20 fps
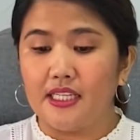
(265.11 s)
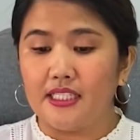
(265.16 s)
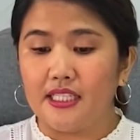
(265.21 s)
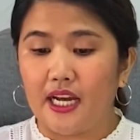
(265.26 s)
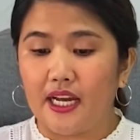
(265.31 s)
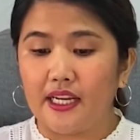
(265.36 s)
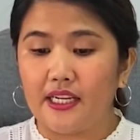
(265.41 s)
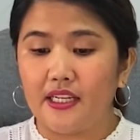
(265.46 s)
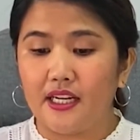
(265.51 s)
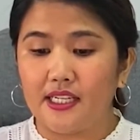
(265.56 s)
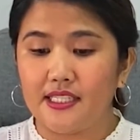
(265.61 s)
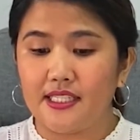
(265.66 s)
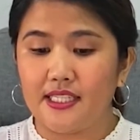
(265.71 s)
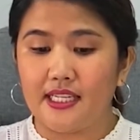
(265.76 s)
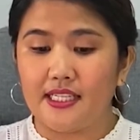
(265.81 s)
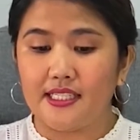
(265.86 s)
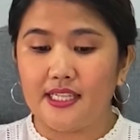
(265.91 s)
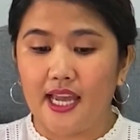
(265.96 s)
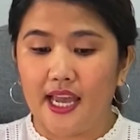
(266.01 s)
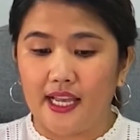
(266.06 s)

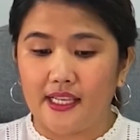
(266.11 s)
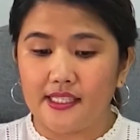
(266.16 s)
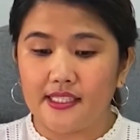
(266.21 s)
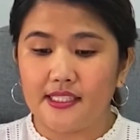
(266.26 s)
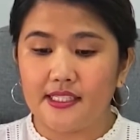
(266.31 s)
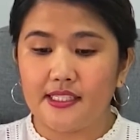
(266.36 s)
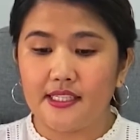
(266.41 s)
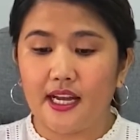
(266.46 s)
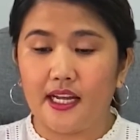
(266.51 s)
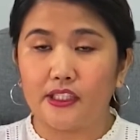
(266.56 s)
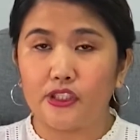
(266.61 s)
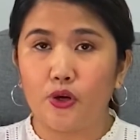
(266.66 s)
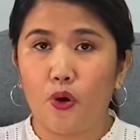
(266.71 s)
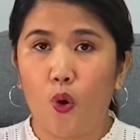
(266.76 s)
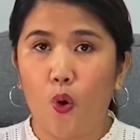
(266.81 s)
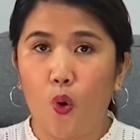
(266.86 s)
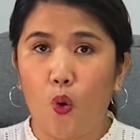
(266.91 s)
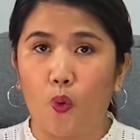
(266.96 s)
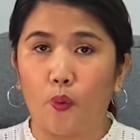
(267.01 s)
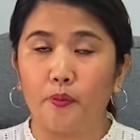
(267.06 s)
diagnostic tests at
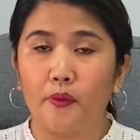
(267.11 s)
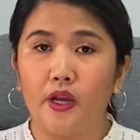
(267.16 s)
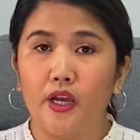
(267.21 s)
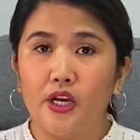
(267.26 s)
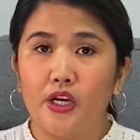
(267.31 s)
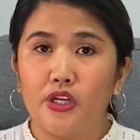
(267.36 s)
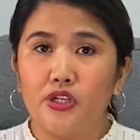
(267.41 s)
home.